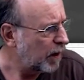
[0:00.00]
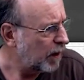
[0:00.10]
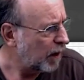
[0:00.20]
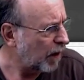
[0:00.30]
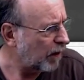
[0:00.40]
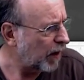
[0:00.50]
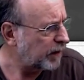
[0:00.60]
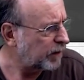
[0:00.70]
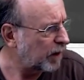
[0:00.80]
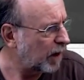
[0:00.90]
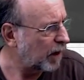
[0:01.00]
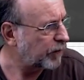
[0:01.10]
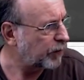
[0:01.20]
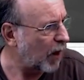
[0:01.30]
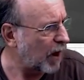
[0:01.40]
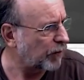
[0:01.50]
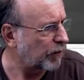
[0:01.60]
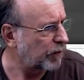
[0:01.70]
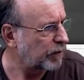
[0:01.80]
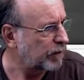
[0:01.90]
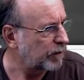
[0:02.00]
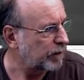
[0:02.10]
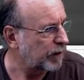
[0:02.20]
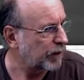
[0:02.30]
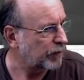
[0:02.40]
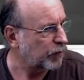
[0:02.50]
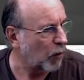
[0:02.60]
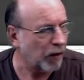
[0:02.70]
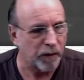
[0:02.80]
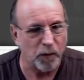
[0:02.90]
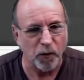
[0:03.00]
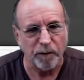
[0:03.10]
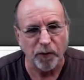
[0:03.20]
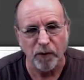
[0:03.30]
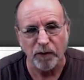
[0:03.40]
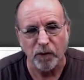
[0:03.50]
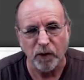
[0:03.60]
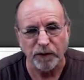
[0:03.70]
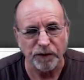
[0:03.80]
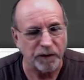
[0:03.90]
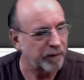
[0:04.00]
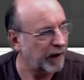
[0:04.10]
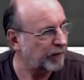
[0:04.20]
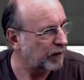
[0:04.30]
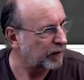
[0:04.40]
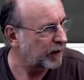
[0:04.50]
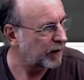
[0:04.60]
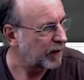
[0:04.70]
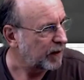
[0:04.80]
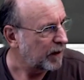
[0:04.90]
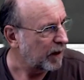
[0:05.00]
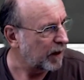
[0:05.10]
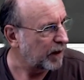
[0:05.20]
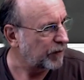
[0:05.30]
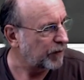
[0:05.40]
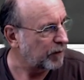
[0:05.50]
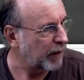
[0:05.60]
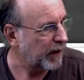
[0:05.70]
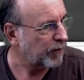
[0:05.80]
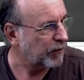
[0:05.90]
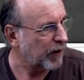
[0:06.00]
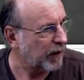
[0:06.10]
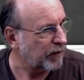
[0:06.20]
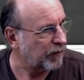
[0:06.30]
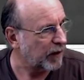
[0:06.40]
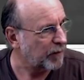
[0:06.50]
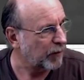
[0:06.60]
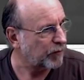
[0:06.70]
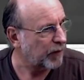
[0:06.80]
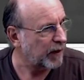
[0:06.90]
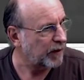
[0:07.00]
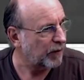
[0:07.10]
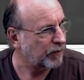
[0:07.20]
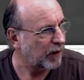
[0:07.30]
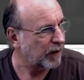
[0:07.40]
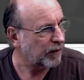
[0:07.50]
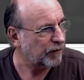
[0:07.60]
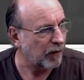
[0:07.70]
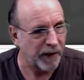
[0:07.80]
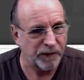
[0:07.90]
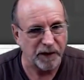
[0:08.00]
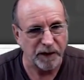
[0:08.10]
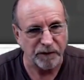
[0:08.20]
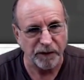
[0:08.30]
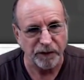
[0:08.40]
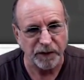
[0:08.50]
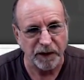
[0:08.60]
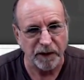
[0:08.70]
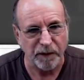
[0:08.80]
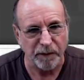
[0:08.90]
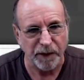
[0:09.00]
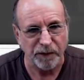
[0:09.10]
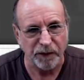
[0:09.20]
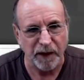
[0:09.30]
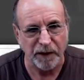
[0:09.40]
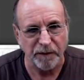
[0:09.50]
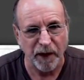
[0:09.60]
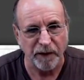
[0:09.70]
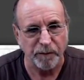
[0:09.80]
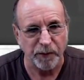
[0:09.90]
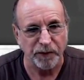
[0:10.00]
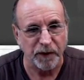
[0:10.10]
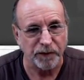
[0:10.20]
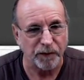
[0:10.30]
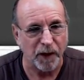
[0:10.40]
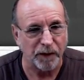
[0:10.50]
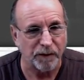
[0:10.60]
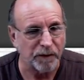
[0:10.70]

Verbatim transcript: All right, uh, throttle is one of the more important ones, and basically uh, it's in microseconds like most radio settings, so 1850 here means 85% throttle.